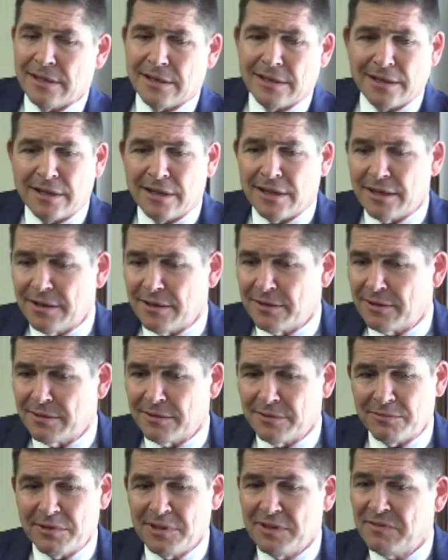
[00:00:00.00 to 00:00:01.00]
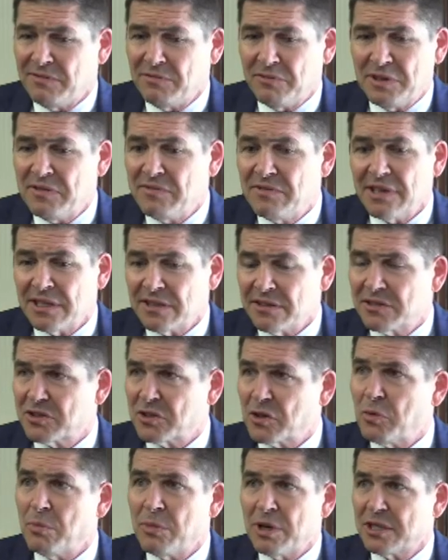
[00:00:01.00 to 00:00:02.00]
Uh, we've we've done
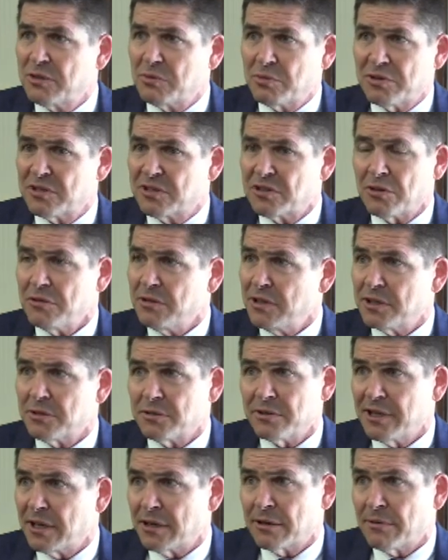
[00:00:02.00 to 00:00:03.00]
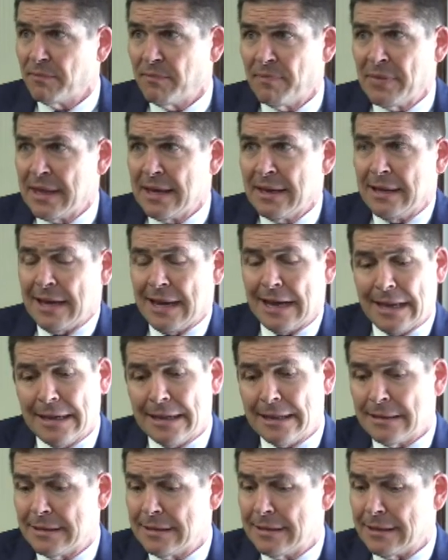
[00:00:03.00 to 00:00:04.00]
so much with so little there,
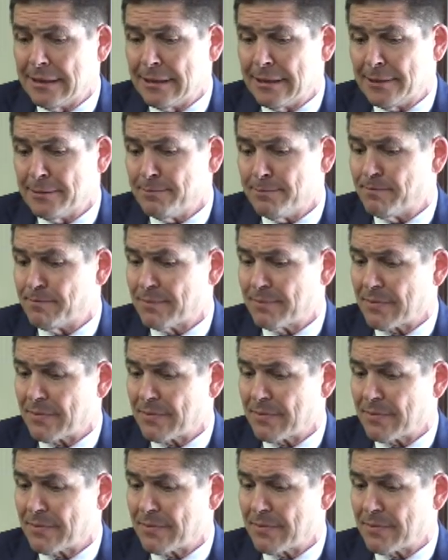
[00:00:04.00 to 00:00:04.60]
and um,